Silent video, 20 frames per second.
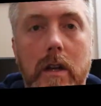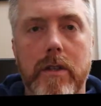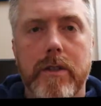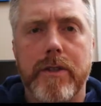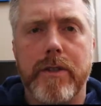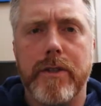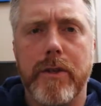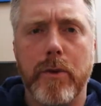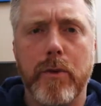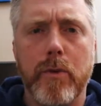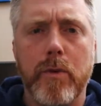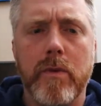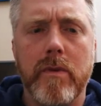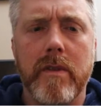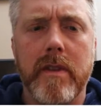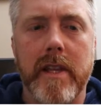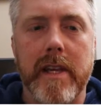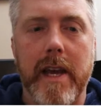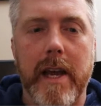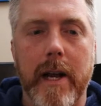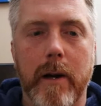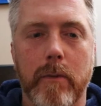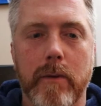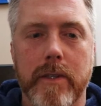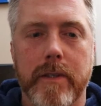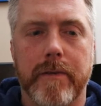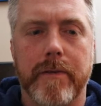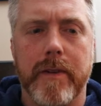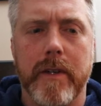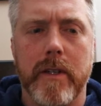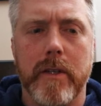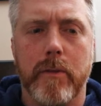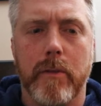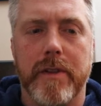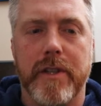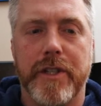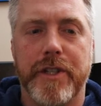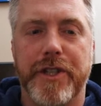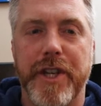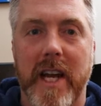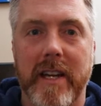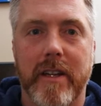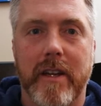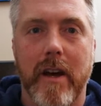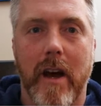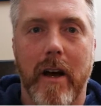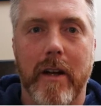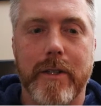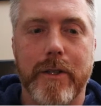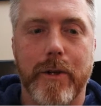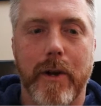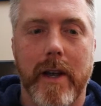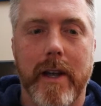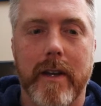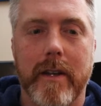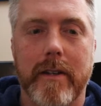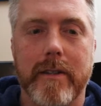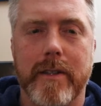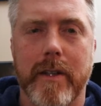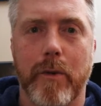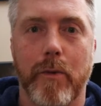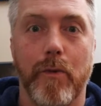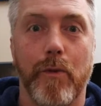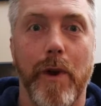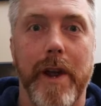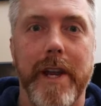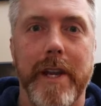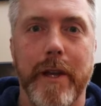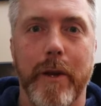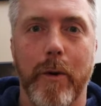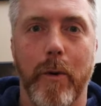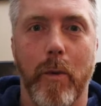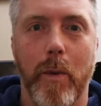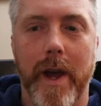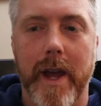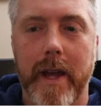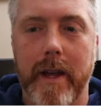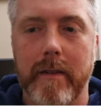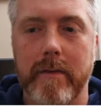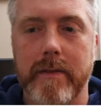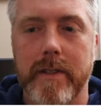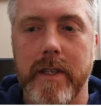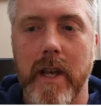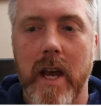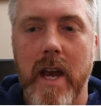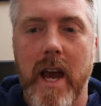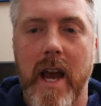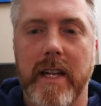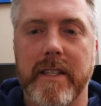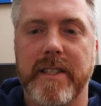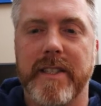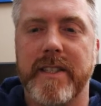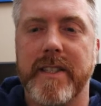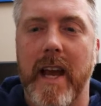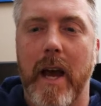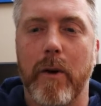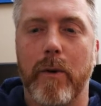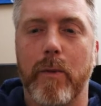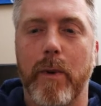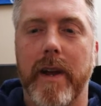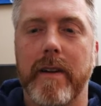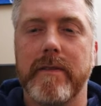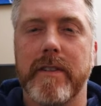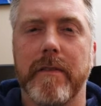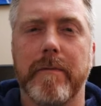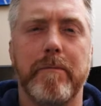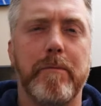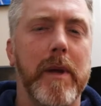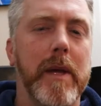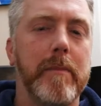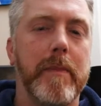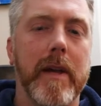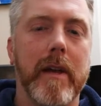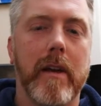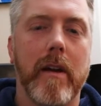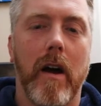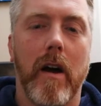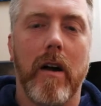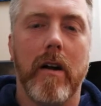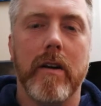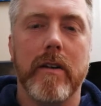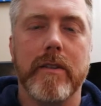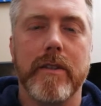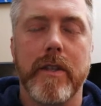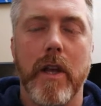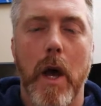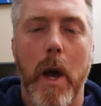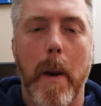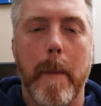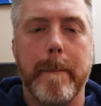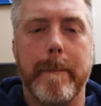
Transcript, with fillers: Soon the air was filled with jet contrails and radio waves, and sound waves of beeping cars,